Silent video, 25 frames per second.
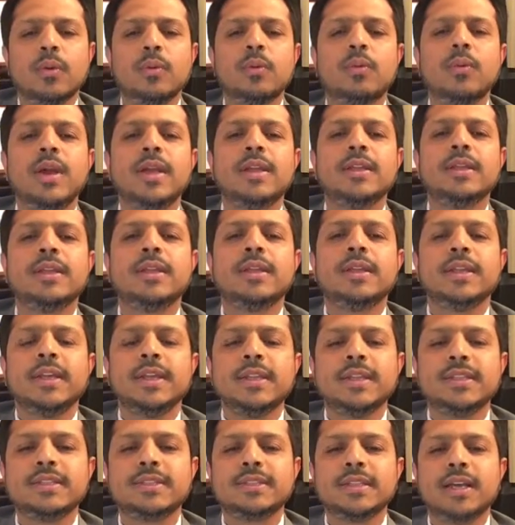whether
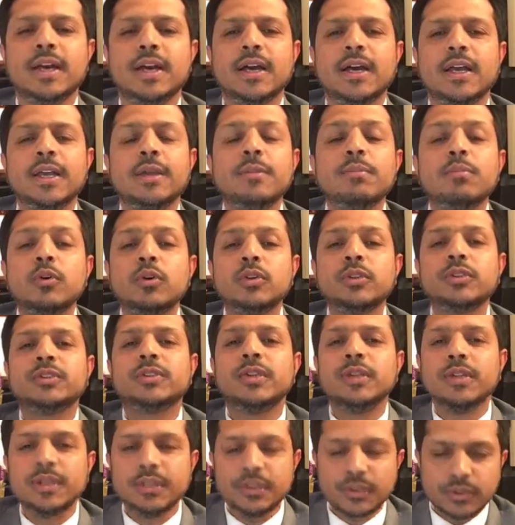it's an
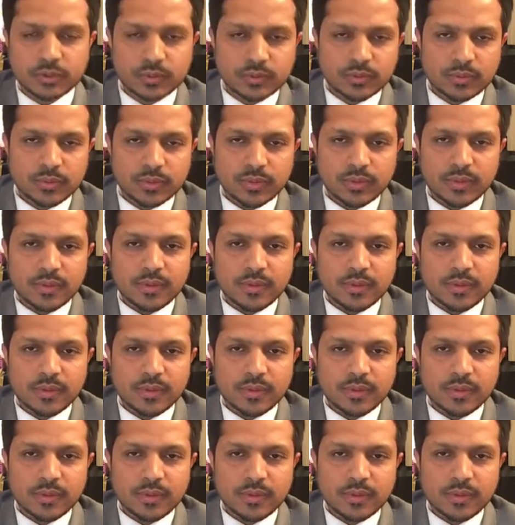emotional issue,